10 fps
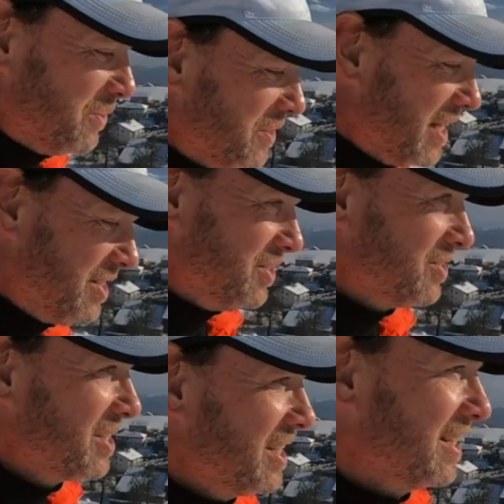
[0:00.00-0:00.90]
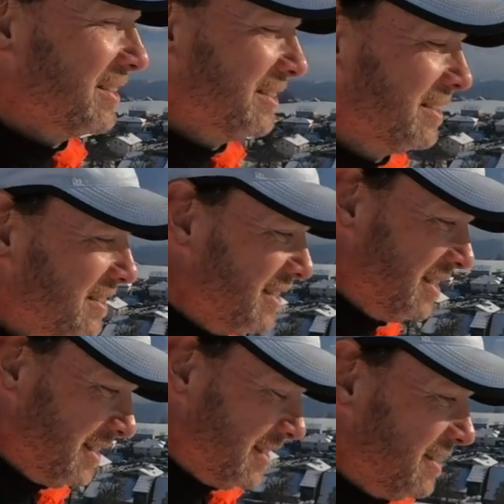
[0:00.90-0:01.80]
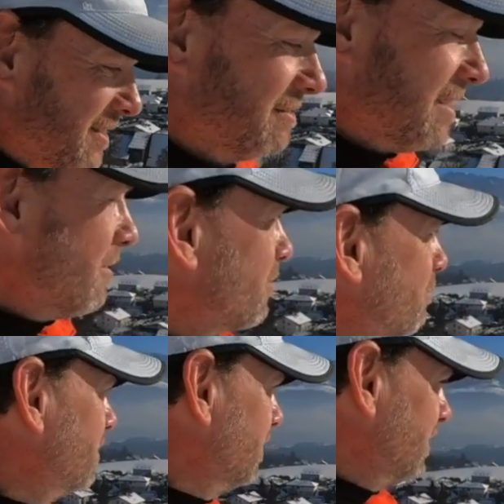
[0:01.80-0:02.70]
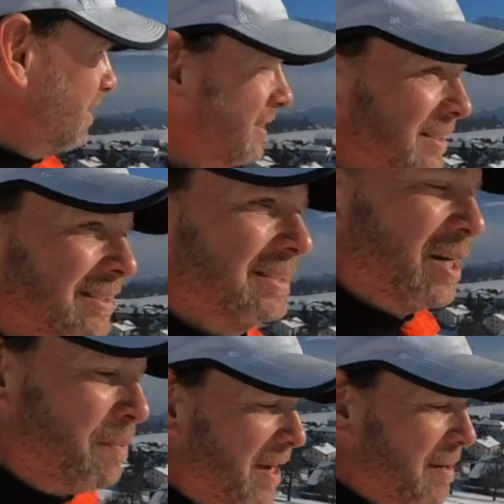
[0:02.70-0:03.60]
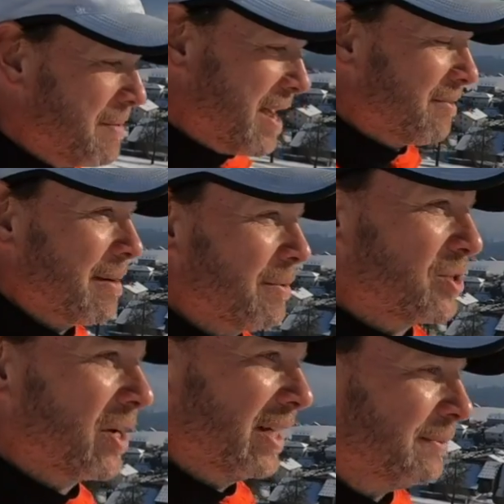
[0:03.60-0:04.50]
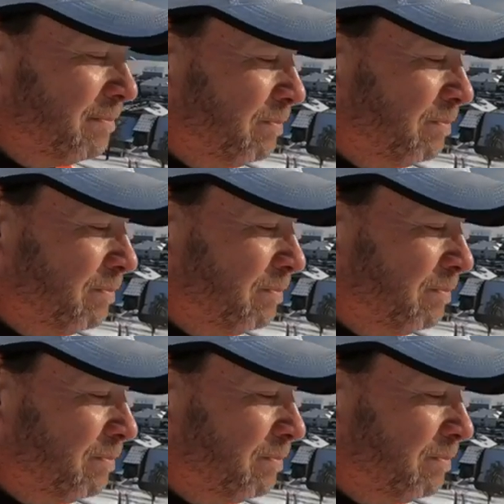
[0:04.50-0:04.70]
unless you're taking Route 3 Alpine Panorama Trail.